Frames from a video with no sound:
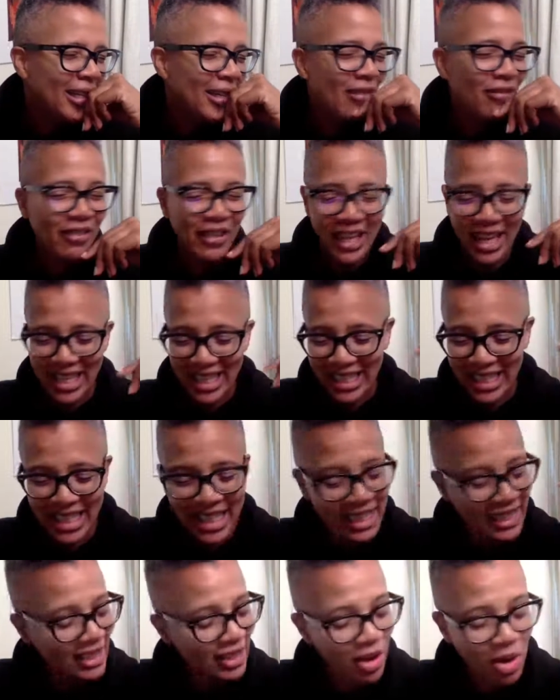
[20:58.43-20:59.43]
Flutter
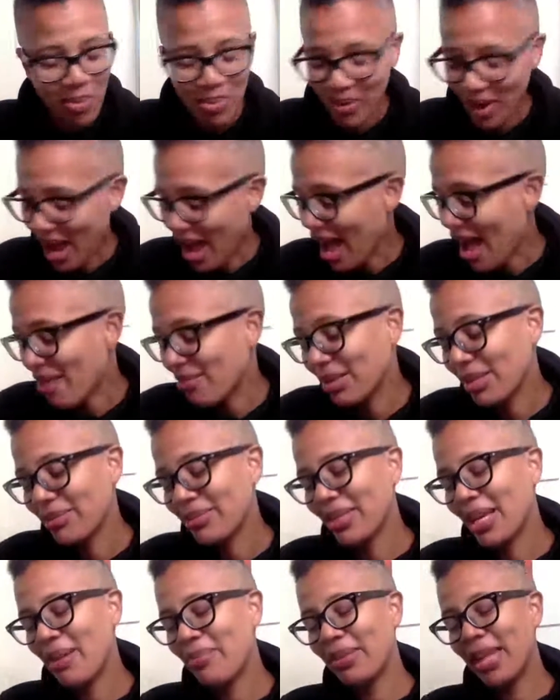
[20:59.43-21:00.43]
kicks, no problem.
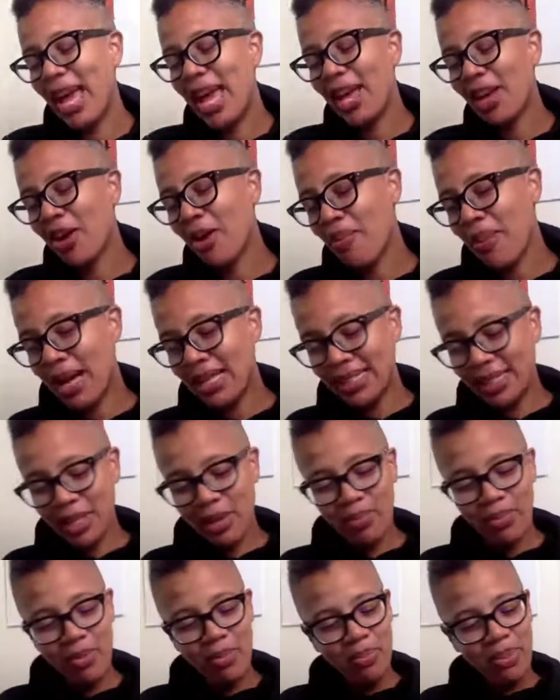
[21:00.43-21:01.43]
I'm laying on my
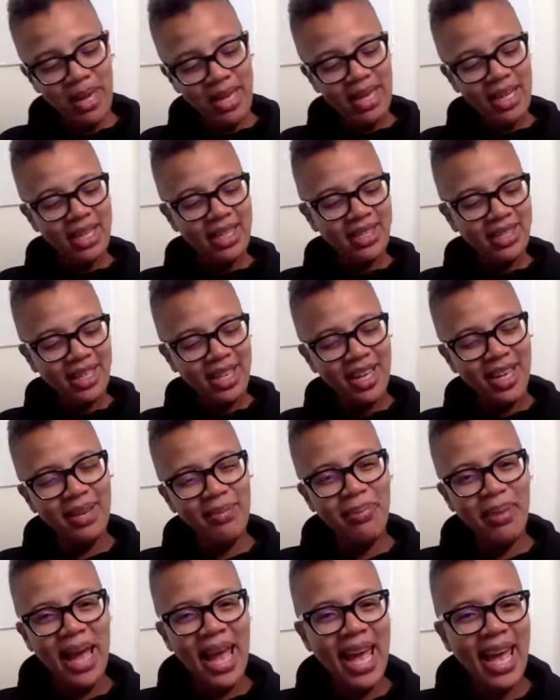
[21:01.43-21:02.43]

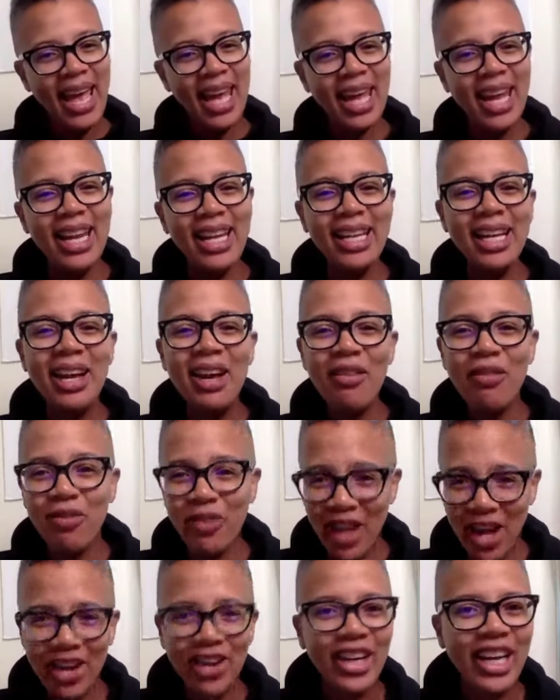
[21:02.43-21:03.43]
Tempur-Pedic bed,
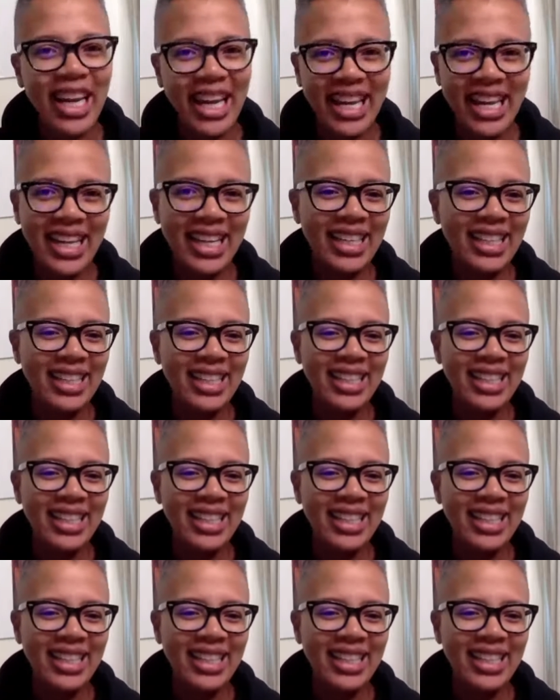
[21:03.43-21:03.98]
flutter kicking.